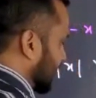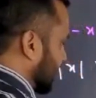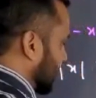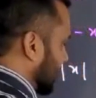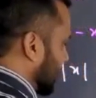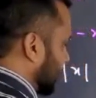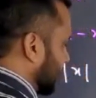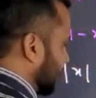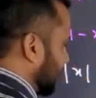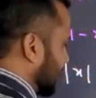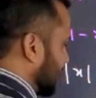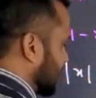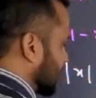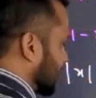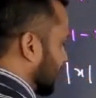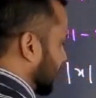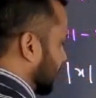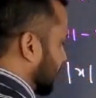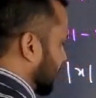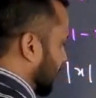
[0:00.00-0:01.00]
but a
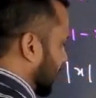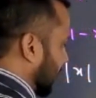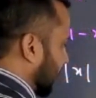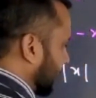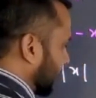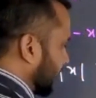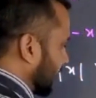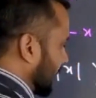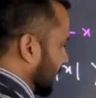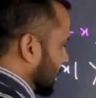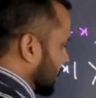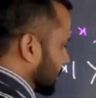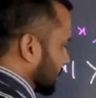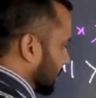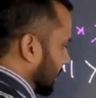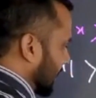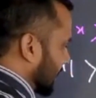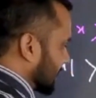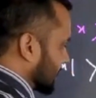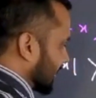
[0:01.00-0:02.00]
V-shaped graph.
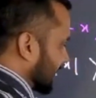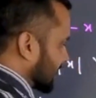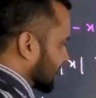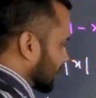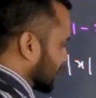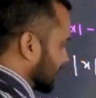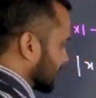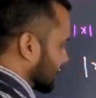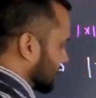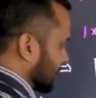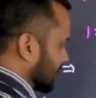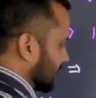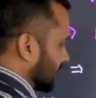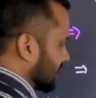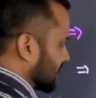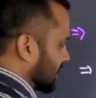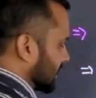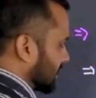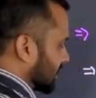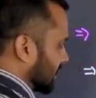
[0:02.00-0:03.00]
So x-axis,
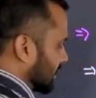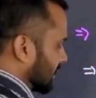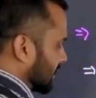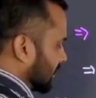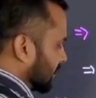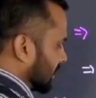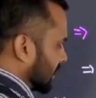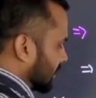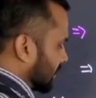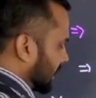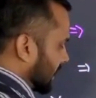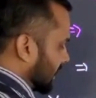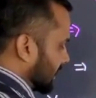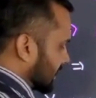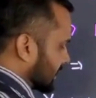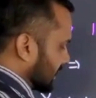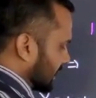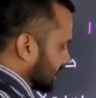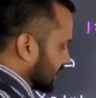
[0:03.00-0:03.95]
this is nothing but minus